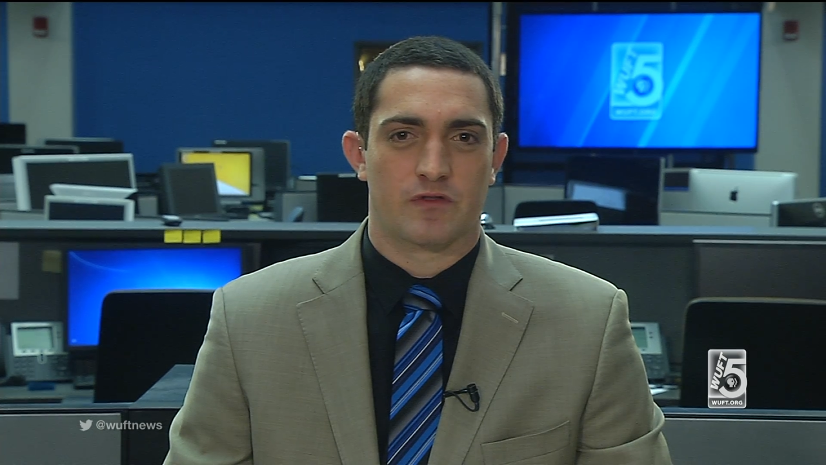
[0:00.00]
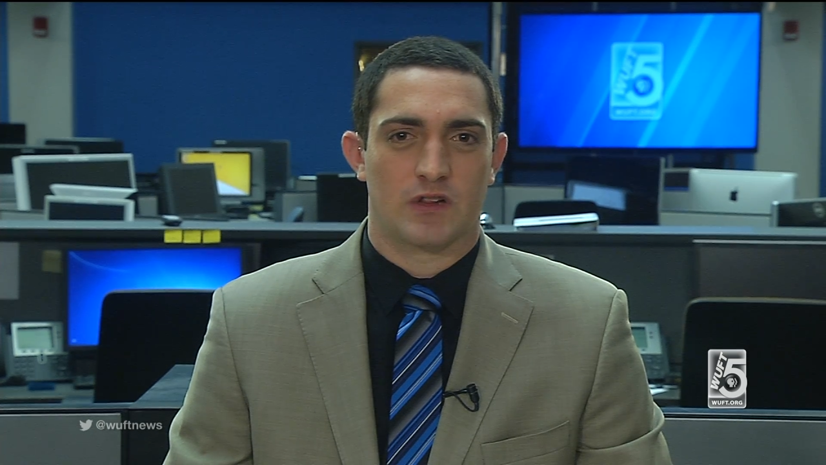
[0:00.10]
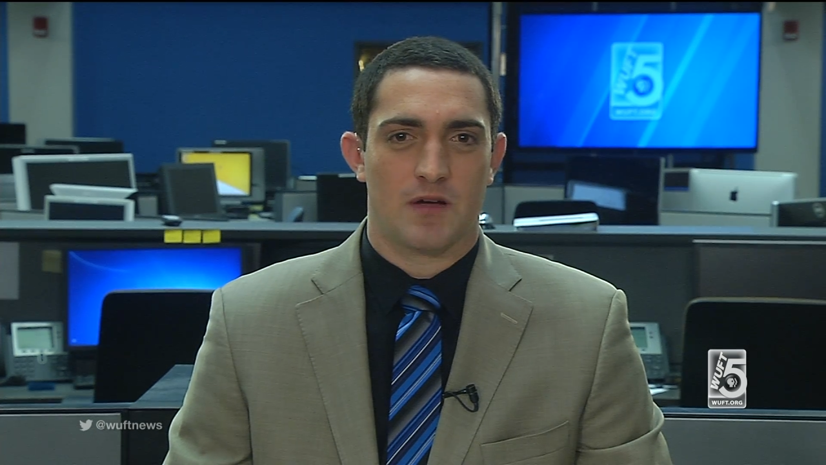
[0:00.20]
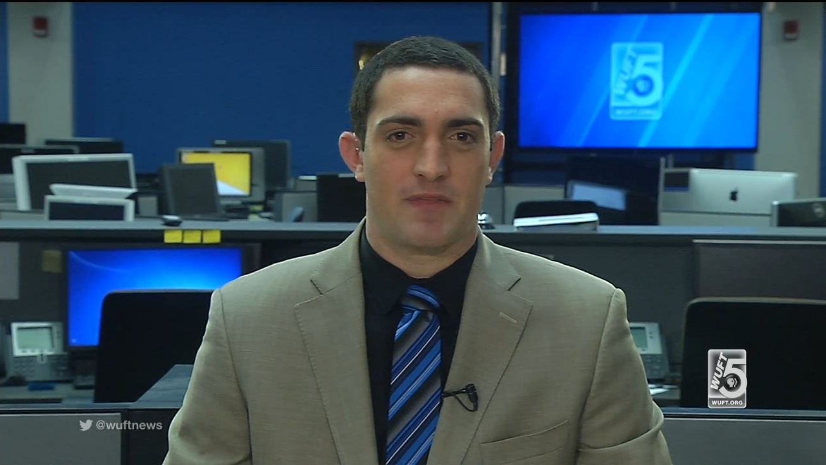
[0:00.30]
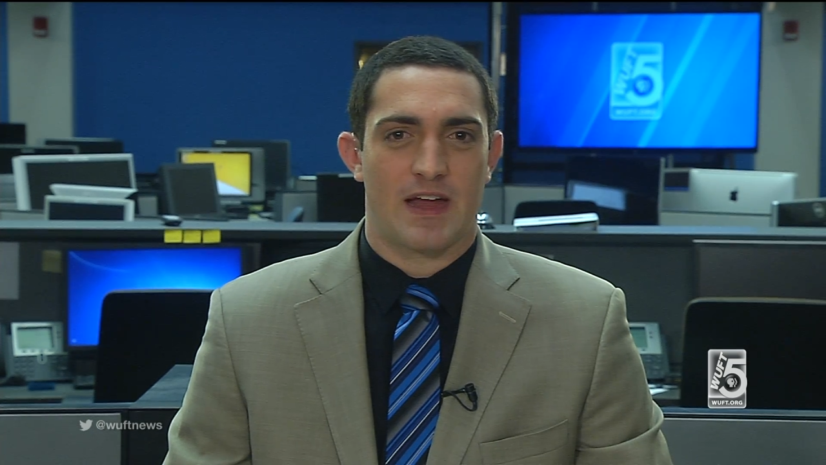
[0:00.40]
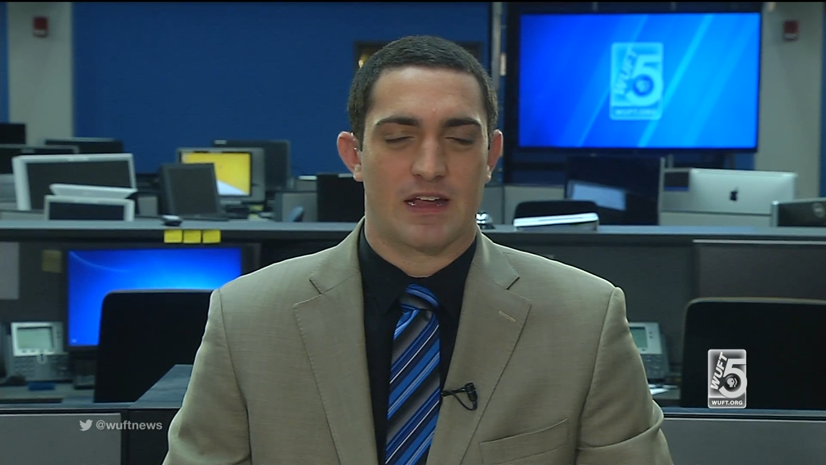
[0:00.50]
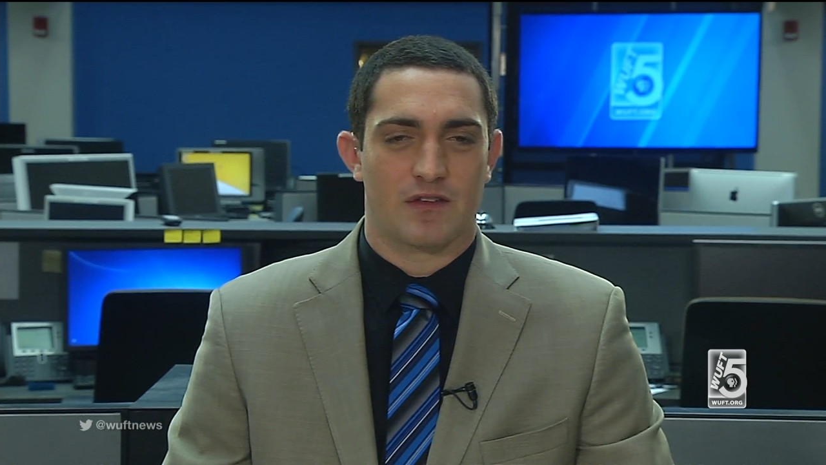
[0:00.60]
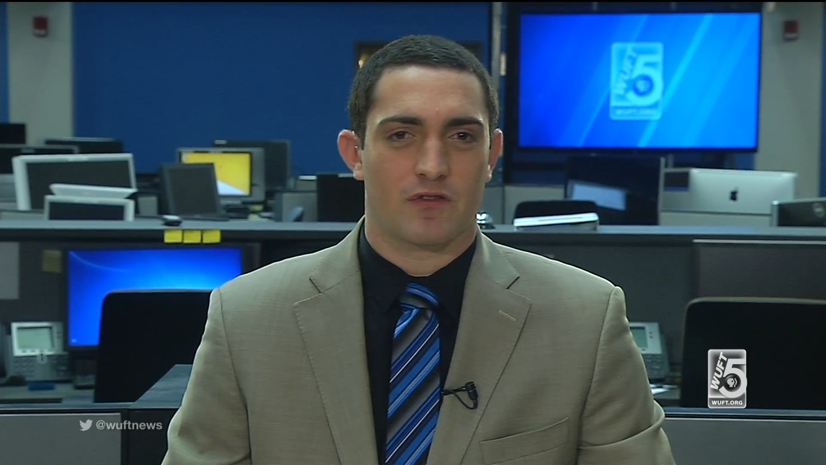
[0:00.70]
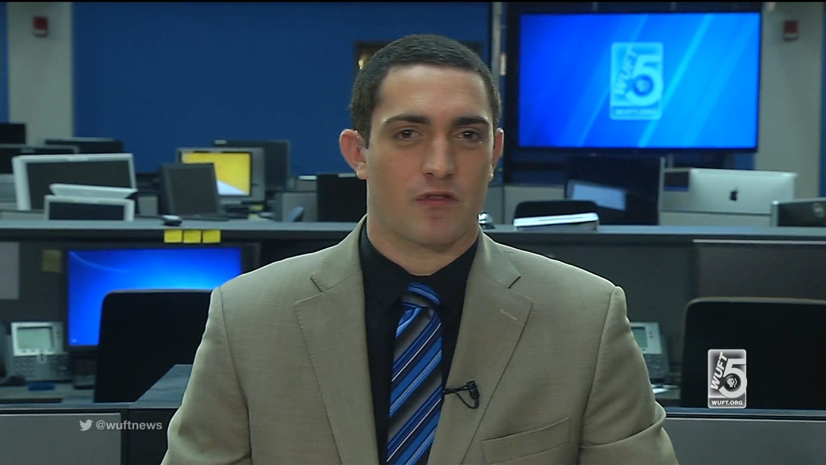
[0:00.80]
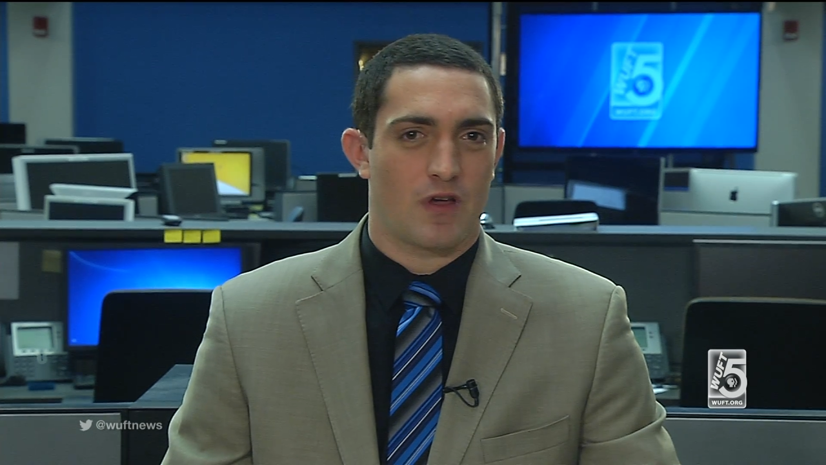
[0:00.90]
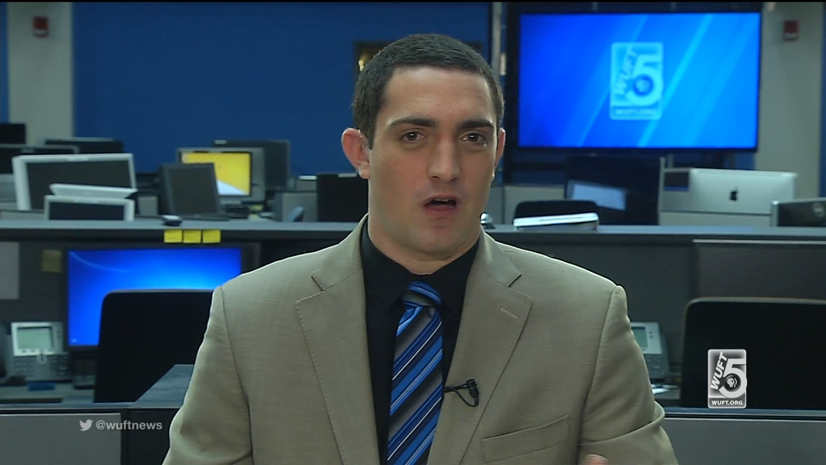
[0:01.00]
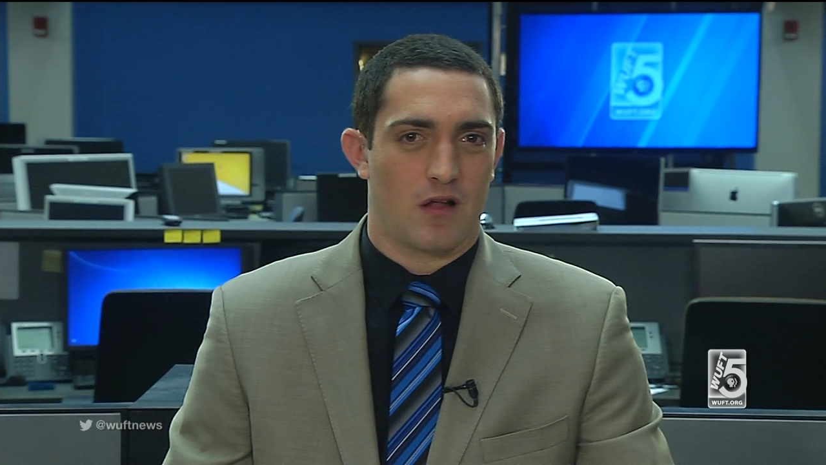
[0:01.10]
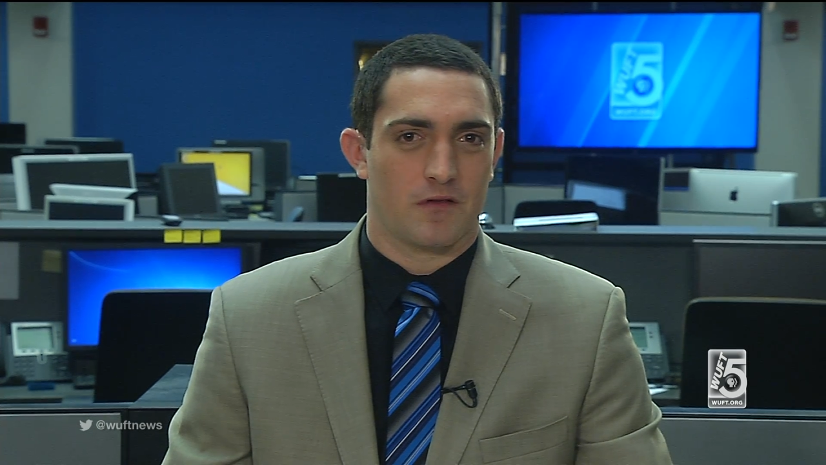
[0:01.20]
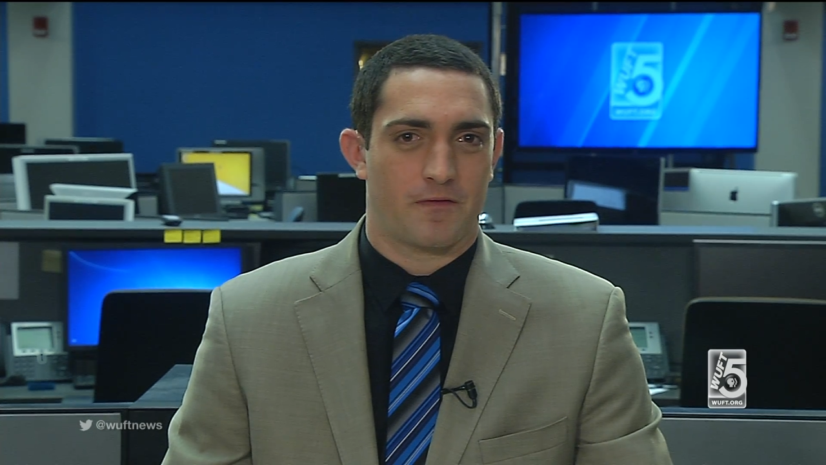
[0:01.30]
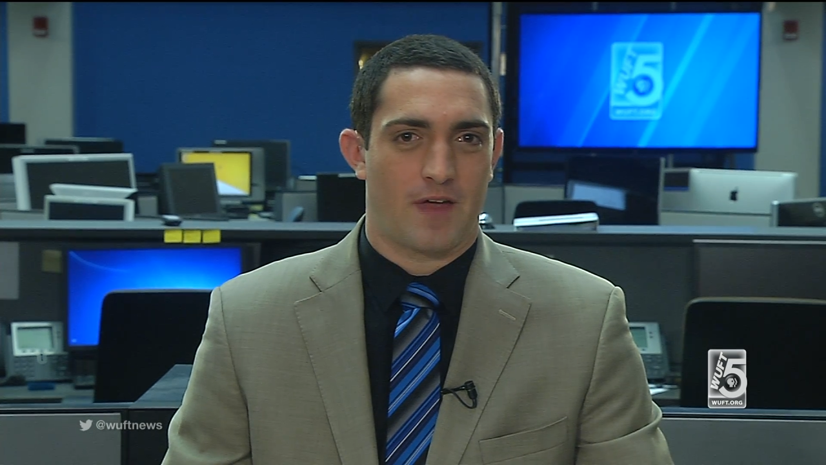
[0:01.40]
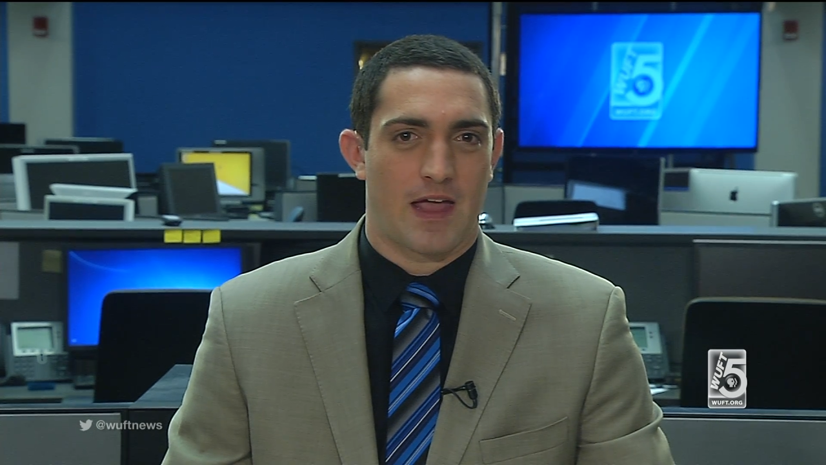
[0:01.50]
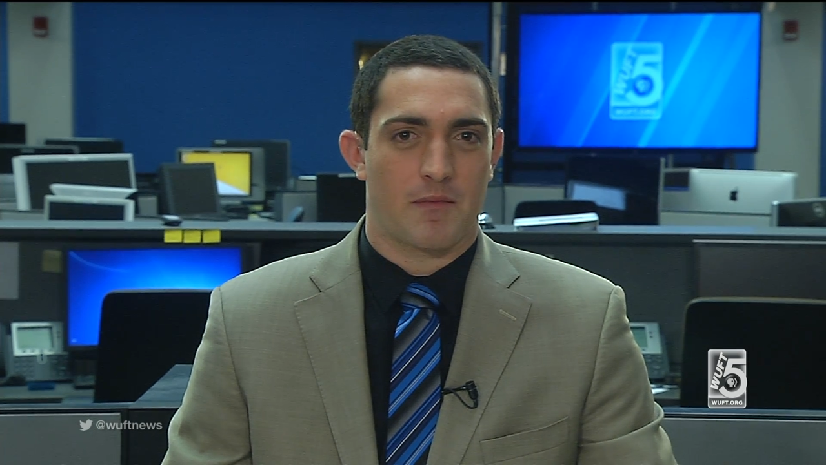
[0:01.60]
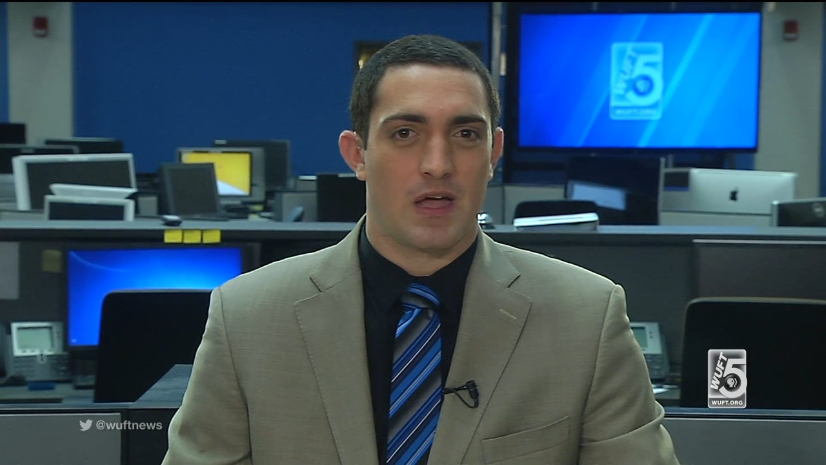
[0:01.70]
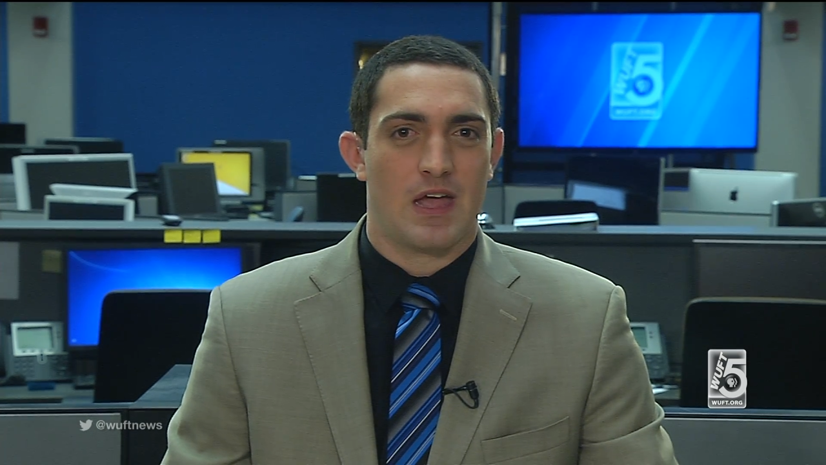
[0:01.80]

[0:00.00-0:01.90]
club that is the Hall of Fame.